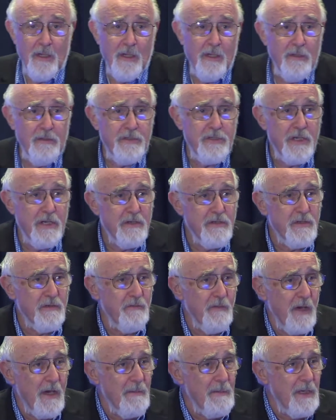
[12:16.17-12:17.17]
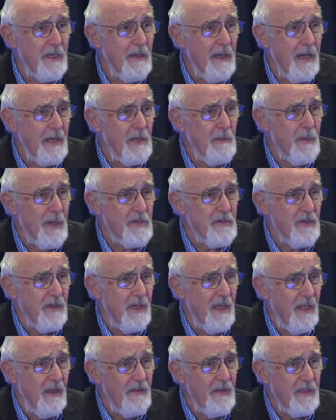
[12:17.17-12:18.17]
who chairs environmental and occupational
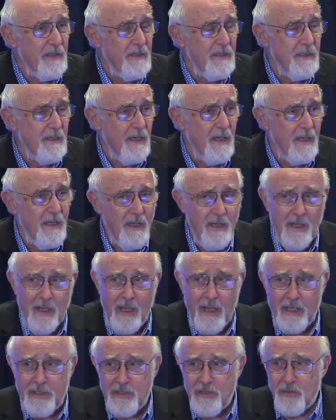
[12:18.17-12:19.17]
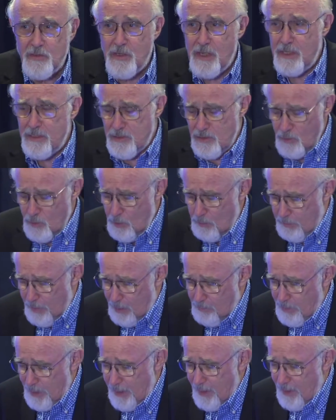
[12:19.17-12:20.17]
health at Tulane School of
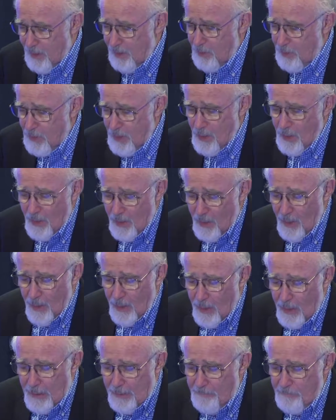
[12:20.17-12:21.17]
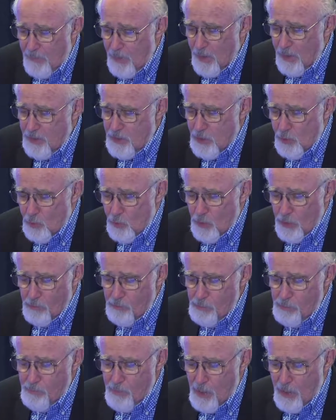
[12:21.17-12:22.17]
Public Health, to work
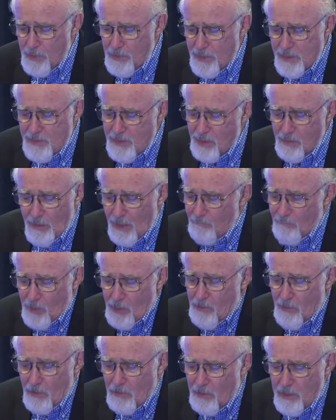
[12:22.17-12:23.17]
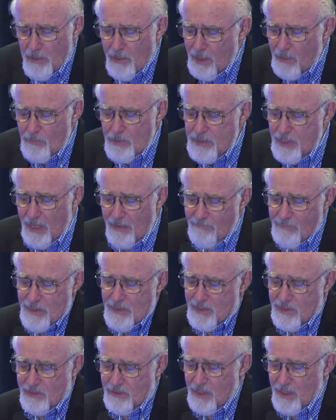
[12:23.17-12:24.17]
with me on this. And very early on, it was
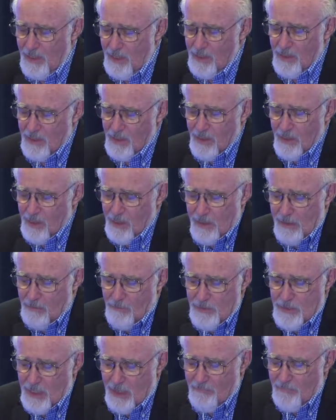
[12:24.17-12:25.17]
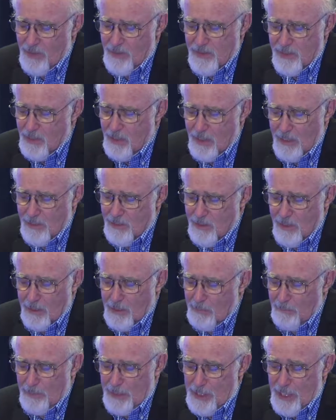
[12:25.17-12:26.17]
obvious to us that
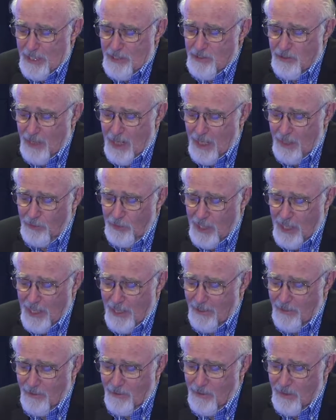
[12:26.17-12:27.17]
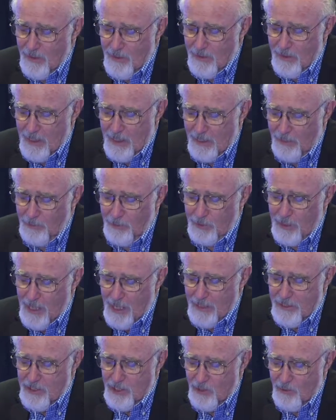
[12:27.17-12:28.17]
the potential health
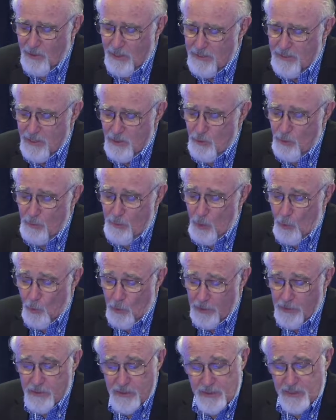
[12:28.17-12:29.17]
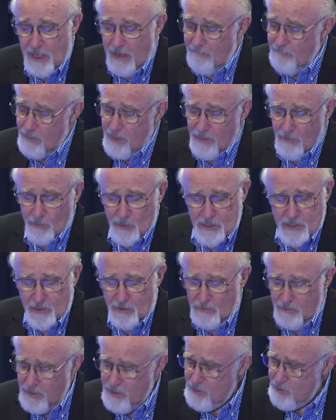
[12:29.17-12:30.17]
consequences would be worker safety, and we
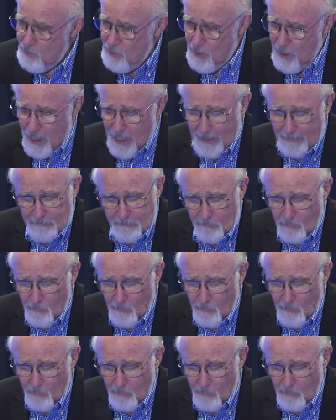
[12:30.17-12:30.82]
certainly saw that.